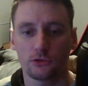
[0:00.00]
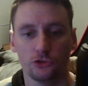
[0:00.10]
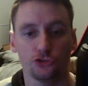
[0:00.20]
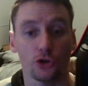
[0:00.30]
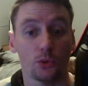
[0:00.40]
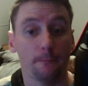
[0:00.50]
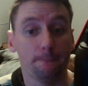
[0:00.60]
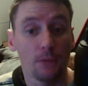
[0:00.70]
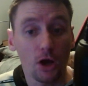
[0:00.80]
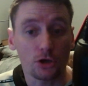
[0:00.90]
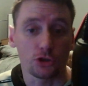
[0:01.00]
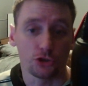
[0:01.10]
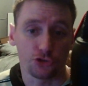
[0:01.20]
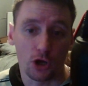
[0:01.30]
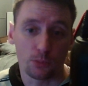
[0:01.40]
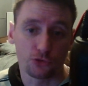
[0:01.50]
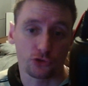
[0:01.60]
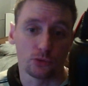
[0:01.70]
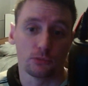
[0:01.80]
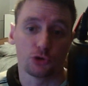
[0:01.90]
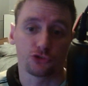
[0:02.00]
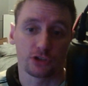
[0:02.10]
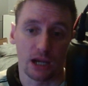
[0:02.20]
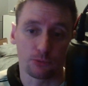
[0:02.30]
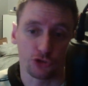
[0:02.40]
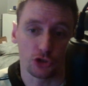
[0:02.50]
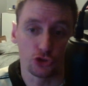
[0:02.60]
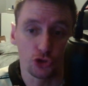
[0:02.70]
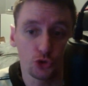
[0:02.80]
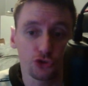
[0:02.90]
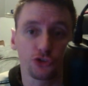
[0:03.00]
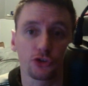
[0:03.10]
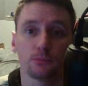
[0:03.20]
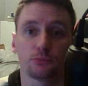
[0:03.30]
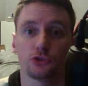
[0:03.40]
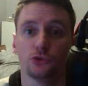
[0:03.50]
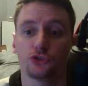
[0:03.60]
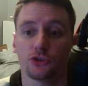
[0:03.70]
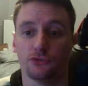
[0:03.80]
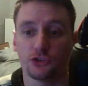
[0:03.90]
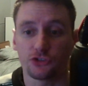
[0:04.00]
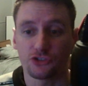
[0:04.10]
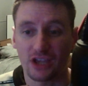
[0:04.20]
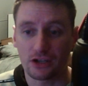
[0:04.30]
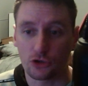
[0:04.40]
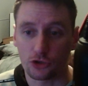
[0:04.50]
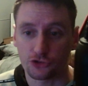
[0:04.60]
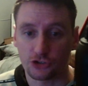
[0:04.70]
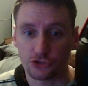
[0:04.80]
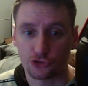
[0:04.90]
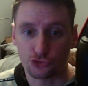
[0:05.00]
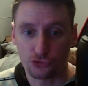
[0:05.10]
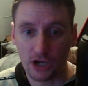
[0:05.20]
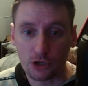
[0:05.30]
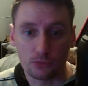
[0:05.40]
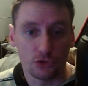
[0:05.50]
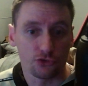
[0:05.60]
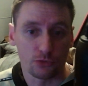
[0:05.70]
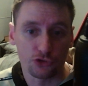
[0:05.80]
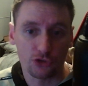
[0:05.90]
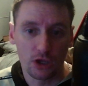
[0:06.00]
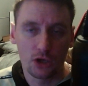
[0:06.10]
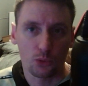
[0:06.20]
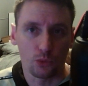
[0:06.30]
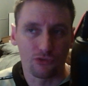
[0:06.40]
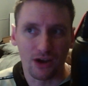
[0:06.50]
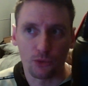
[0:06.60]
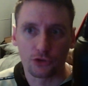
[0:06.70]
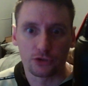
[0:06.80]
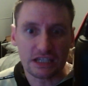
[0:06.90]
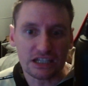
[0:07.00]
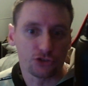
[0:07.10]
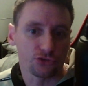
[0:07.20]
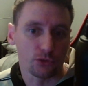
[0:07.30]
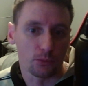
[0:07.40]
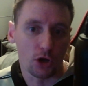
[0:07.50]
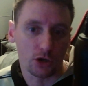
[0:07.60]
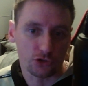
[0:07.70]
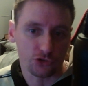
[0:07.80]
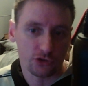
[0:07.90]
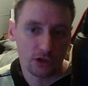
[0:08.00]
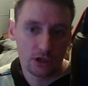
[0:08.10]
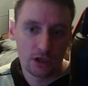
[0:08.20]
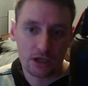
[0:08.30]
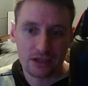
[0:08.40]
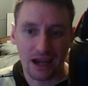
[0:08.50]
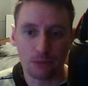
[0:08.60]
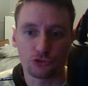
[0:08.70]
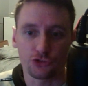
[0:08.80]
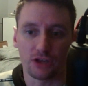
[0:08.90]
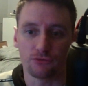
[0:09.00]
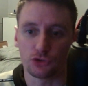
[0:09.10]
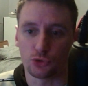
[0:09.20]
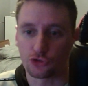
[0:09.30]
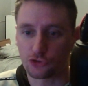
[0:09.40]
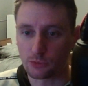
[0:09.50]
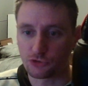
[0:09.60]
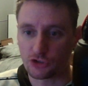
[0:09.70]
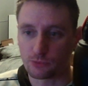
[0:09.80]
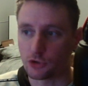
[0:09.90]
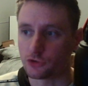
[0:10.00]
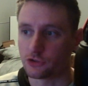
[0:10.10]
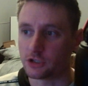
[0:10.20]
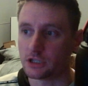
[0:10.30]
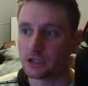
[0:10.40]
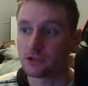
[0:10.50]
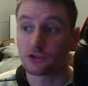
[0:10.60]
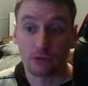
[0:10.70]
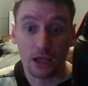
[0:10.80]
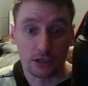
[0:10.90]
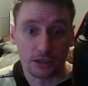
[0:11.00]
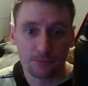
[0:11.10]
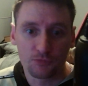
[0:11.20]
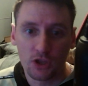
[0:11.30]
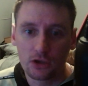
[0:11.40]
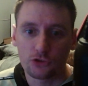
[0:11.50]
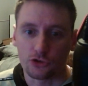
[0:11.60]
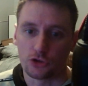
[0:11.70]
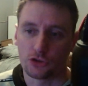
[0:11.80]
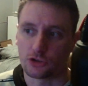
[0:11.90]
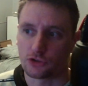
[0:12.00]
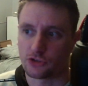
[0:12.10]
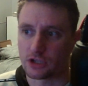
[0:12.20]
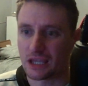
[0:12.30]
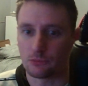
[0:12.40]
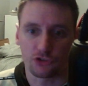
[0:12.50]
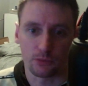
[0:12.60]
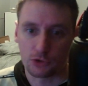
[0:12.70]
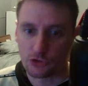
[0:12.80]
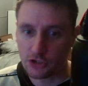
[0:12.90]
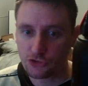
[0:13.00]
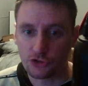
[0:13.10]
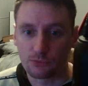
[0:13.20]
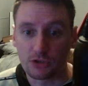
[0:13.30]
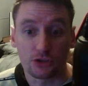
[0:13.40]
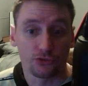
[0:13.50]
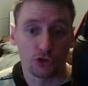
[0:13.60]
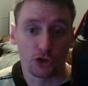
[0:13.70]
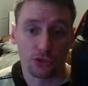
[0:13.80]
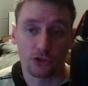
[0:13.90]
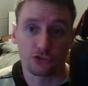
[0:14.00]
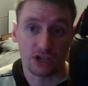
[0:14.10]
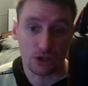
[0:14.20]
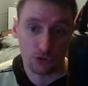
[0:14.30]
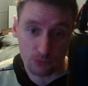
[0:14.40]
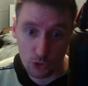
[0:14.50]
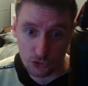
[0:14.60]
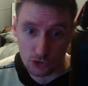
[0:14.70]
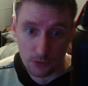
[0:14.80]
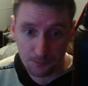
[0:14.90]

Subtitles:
So markerless optical motion capture uses computer vision technology to track movements without the need for markers. Cameras then view the subject's body directly. So another game example of this is Middle of Earth Shadow of Mordor.